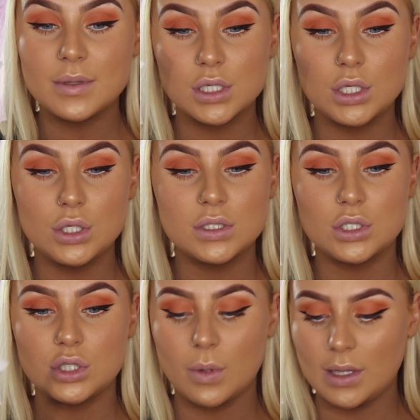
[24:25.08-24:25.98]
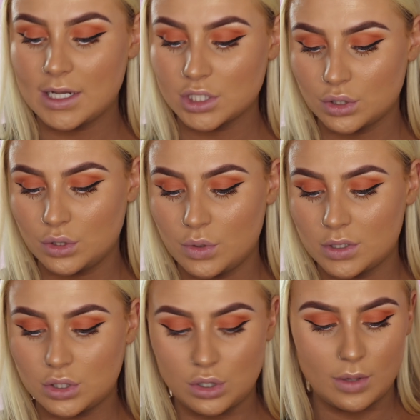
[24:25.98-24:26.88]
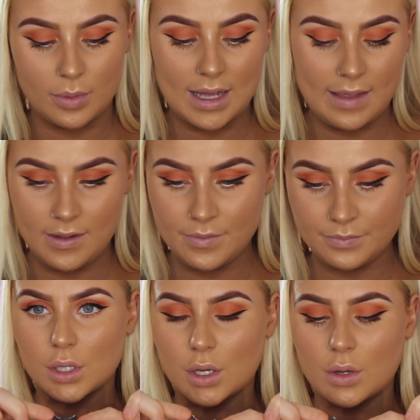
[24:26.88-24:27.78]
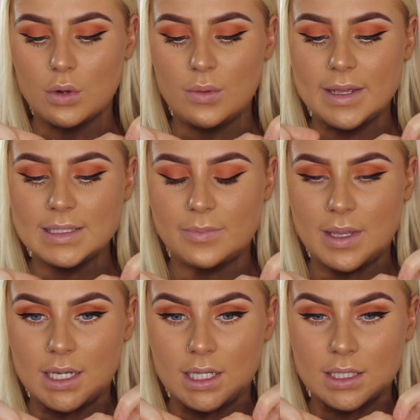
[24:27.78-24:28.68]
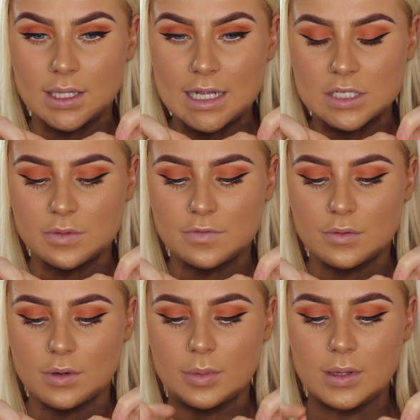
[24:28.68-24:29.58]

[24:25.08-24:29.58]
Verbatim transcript: I'm just going to use the Duo Lash Glue to apply them. So always bending the lash before